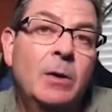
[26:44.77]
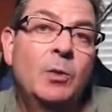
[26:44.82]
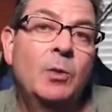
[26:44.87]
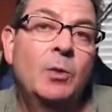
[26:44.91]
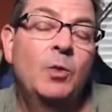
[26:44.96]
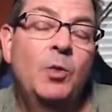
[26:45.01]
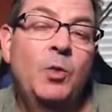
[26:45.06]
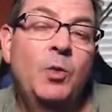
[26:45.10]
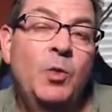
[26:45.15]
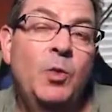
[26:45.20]

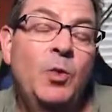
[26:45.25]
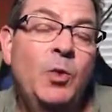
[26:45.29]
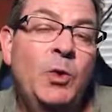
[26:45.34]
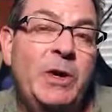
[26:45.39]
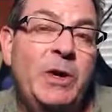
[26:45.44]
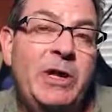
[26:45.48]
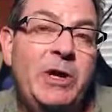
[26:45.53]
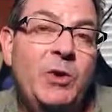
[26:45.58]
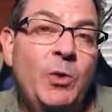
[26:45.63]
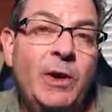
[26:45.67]
what
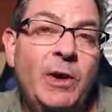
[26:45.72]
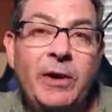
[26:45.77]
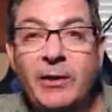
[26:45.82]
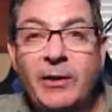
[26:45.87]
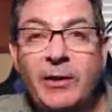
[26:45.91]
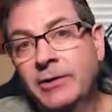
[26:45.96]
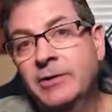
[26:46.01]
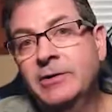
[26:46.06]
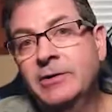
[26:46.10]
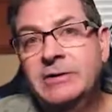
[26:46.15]
do you want to
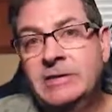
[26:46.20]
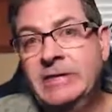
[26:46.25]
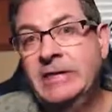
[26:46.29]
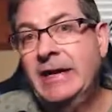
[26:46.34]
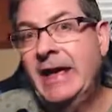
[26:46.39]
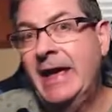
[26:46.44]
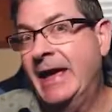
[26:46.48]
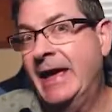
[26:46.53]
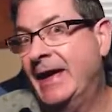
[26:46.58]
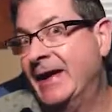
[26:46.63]
earn
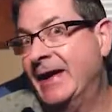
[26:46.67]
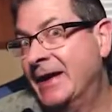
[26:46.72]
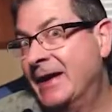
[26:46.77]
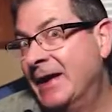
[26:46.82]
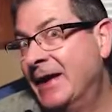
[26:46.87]
today?